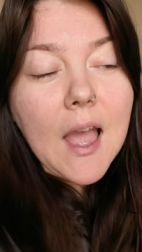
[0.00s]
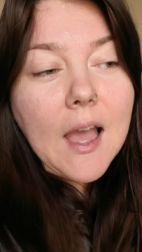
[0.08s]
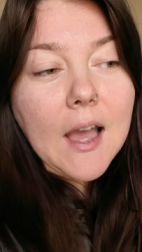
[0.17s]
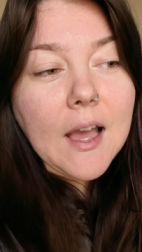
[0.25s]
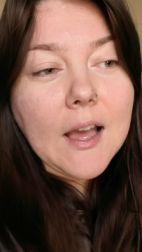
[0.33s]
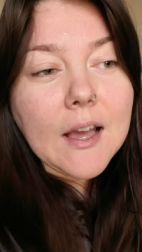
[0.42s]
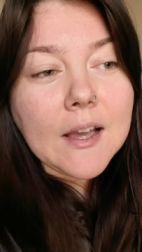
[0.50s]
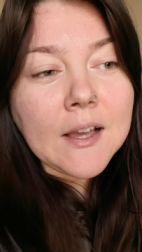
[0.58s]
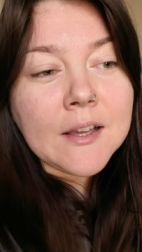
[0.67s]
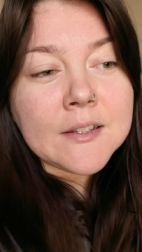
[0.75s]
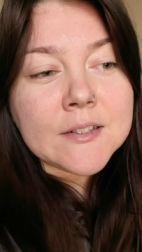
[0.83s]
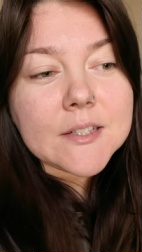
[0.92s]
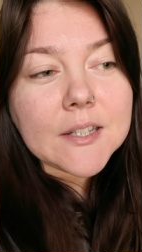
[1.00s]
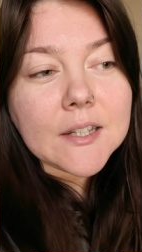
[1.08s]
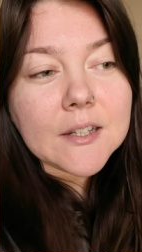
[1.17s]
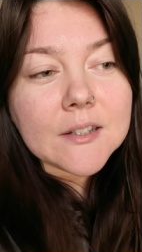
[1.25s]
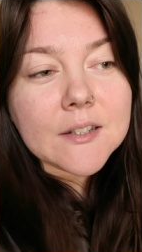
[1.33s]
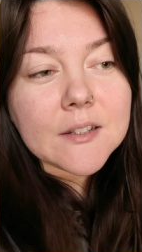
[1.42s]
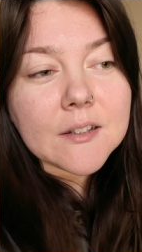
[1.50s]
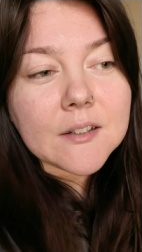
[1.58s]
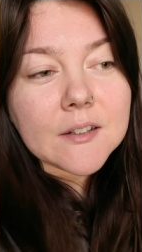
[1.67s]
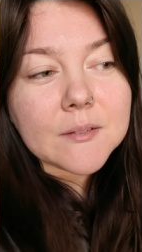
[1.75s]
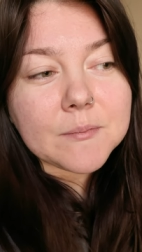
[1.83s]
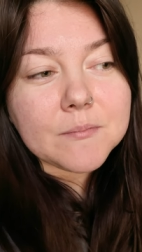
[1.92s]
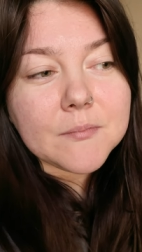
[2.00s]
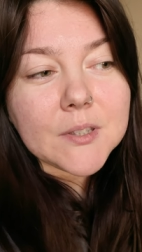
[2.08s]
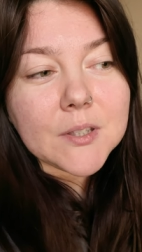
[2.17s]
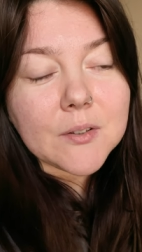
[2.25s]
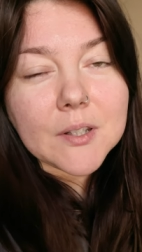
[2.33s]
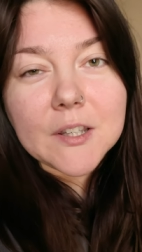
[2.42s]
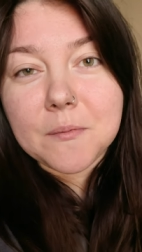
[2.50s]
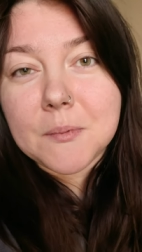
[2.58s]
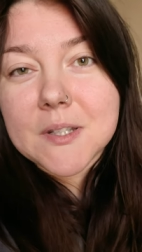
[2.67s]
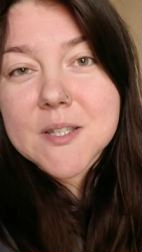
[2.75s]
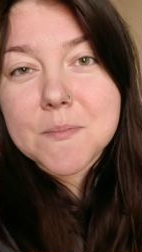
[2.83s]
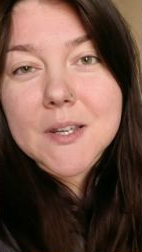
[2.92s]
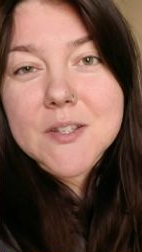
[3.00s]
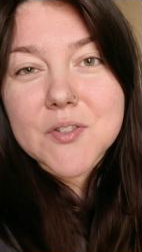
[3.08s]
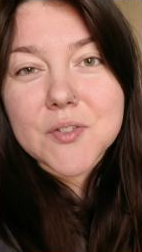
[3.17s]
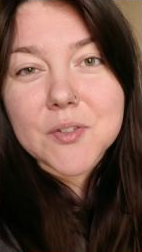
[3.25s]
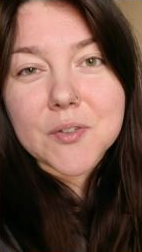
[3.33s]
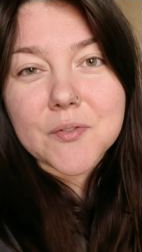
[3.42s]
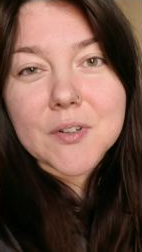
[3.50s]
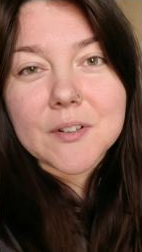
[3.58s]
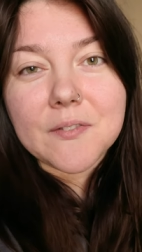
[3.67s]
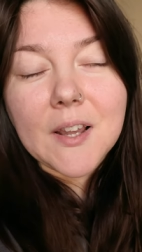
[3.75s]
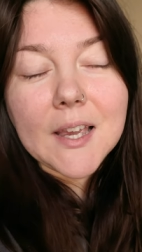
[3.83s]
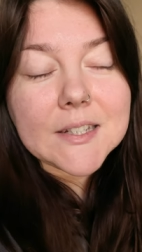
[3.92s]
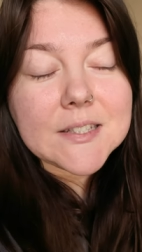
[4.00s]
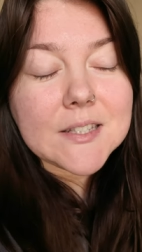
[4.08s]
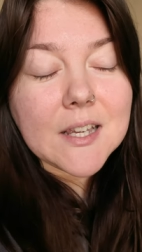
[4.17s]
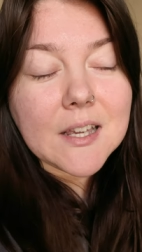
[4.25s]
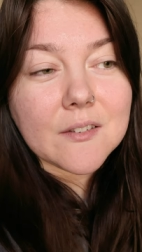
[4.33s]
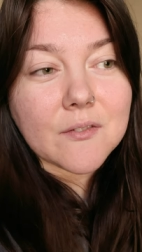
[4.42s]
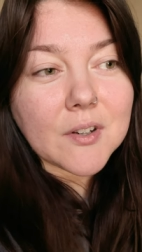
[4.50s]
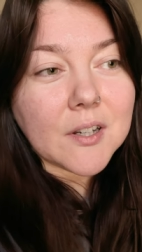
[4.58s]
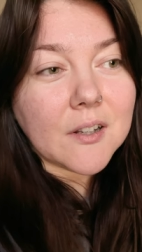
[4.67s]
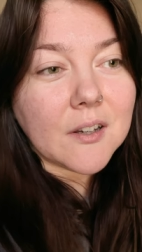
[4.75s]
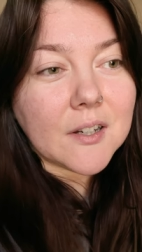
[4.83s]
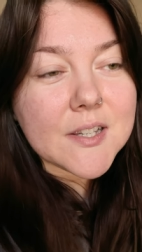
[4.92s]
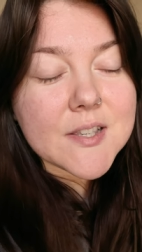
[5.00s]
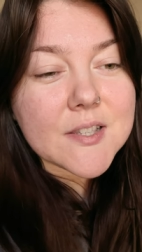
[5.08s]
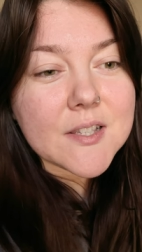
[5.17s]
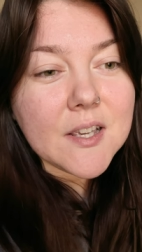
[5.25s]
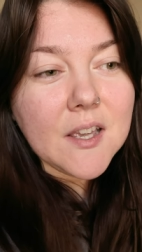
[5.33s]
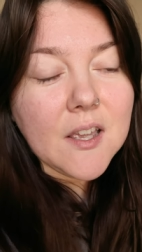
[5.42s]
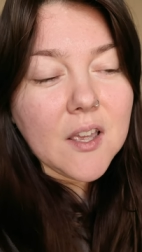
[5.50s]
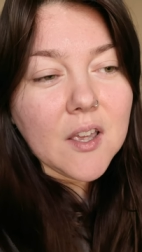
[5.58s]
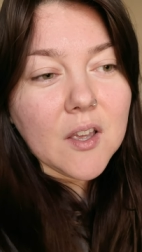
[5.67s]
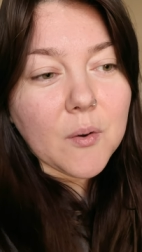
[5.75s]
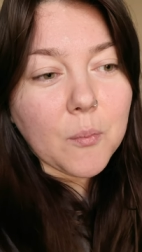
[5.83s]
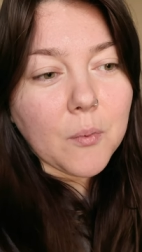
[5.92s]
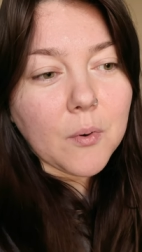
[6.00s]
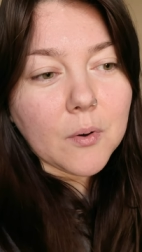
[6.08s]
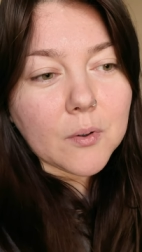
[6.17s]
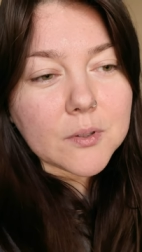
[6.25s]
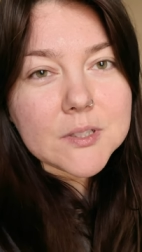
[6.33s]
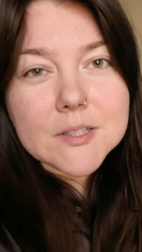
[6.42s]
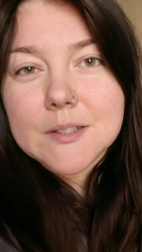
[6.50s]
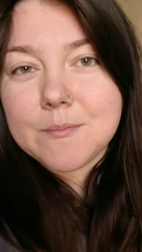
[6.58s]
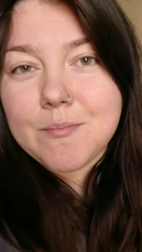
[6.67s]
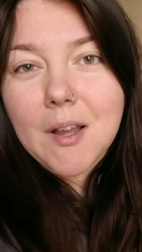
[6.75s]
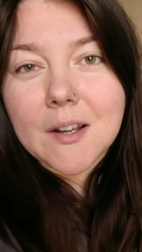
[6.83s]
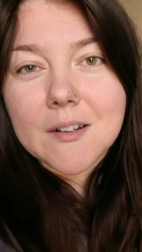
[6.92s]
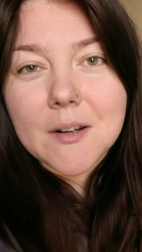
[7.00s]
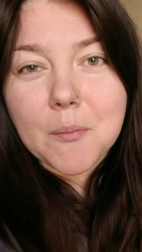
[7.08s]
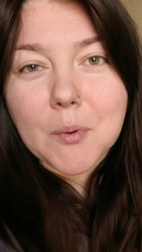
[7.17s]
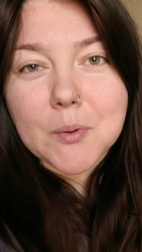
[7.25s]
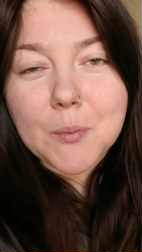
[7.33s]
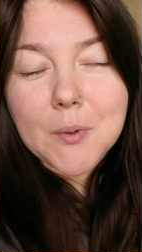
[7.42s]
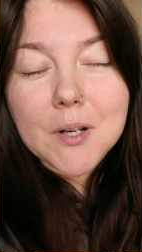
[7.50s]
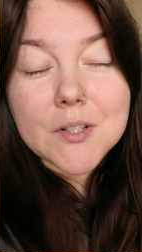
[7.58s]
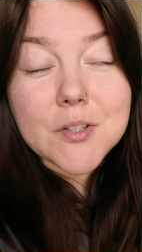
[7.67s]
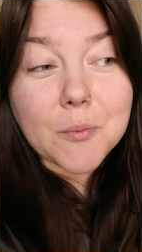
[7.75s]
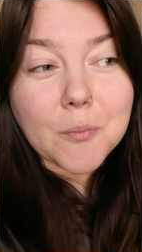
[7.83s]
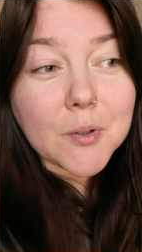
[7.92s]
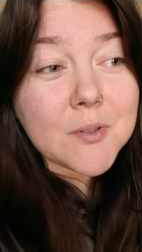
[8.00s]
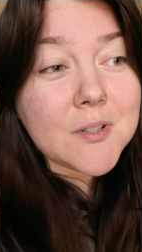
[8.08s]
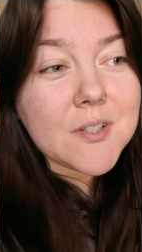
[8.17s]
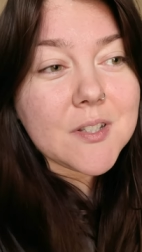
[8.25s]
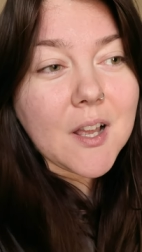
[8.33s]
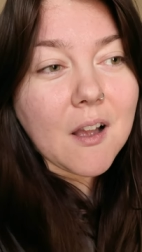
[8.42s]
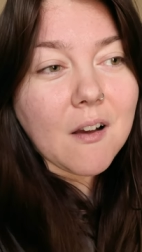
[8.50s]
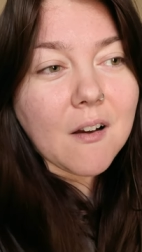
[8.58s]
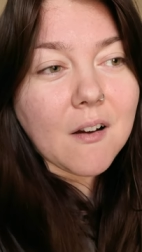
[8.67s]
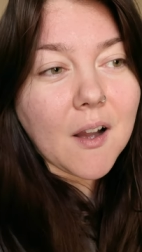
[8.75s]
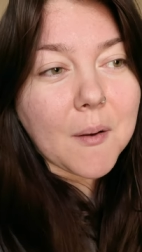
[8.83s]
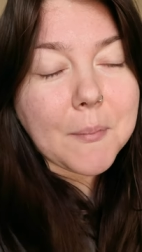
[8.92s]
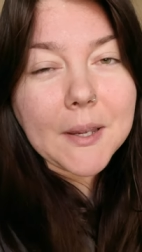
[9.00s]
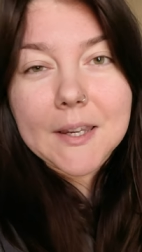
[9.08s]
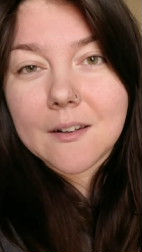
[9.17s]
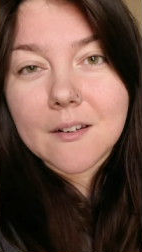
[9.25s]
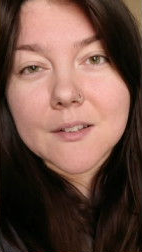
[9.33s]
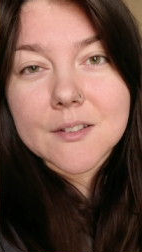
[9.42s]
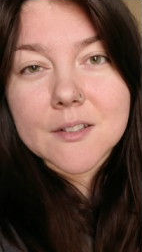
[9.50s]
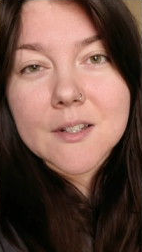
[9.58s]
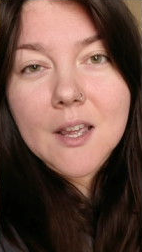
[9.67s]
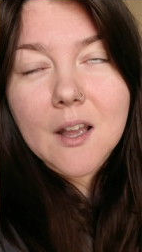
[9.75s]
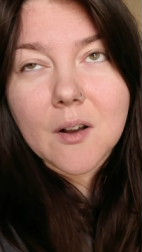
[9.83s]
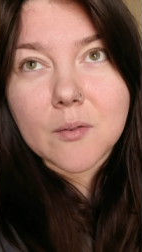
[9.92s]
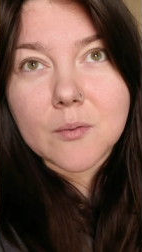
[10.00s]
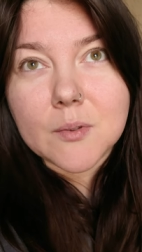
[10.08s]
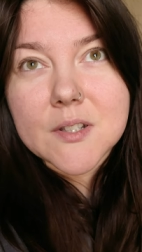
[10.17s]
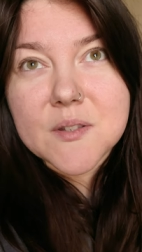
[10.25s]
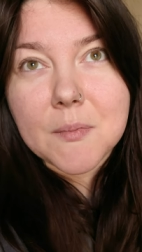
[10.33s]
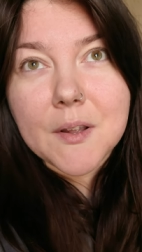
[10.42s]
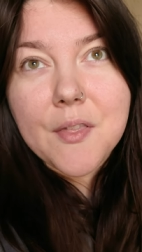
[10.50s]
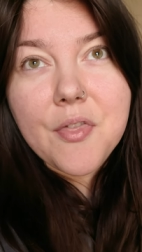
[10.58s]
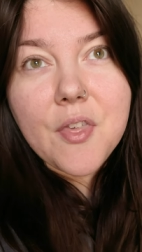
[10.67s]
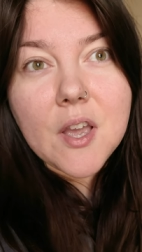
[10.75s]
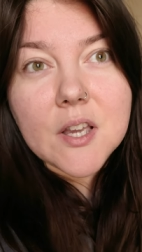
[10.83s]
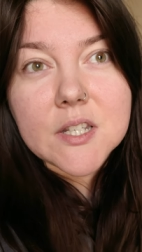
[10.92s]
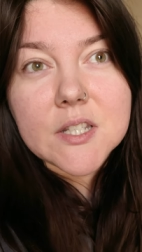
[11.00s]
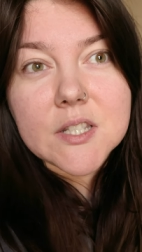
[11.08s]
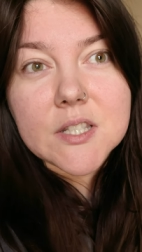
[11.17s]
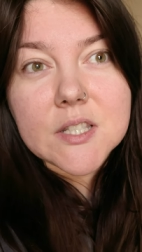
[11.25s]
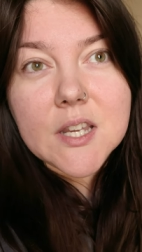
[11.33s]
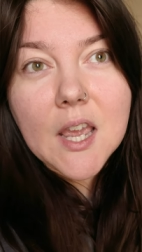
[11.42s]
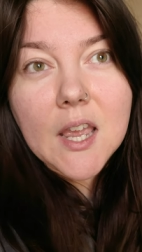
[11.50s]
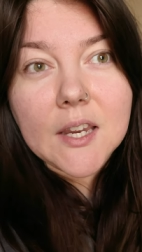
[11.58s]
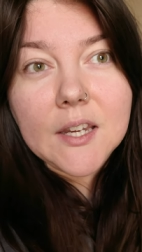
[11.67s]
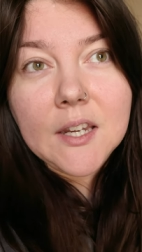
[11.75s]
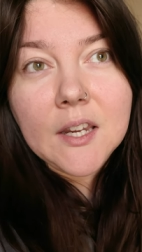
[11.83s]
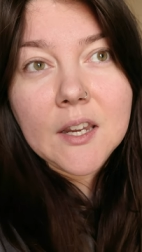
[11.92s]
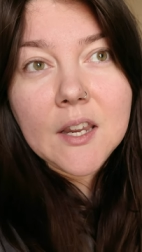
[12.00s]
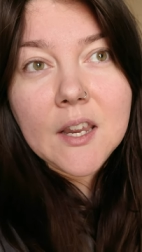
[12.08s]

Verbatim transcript: and kind of, you know, give me space to reflect and realize what I kind of want, what I don't want. Uh, I'm back in London now. It's my third day,